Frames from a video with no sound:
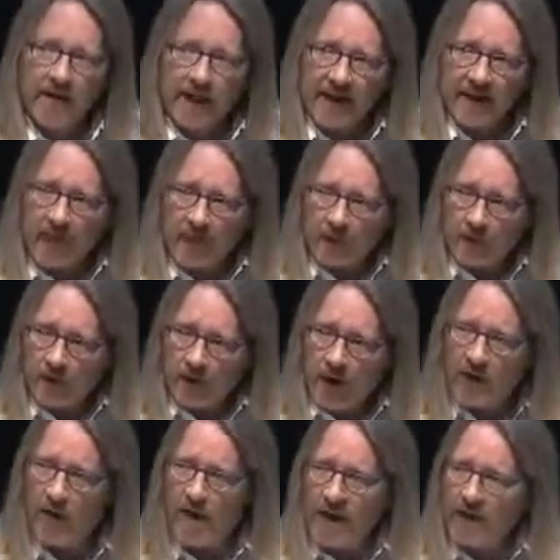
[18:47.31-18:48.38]
That's sort of
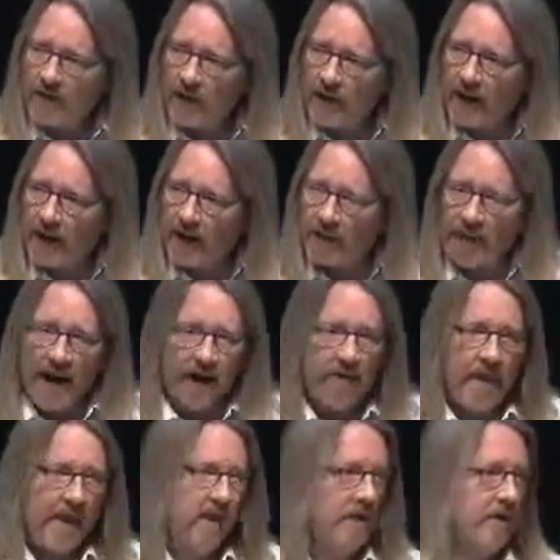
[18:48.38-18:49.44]
one way of looking at
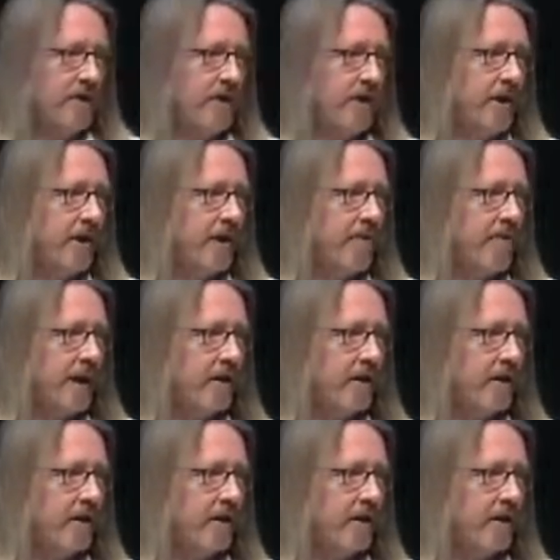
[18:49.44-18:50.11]
biomedical engineering,